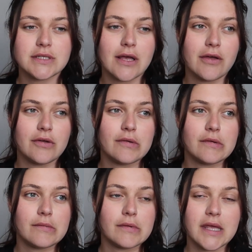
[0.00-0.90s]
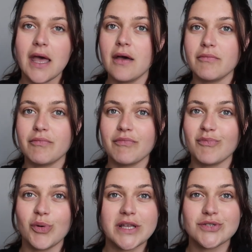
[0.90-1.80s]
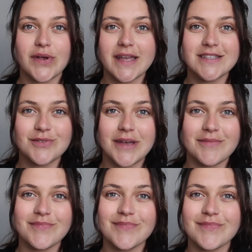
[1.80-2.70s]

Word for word: So, yeah, we'll get straight into it.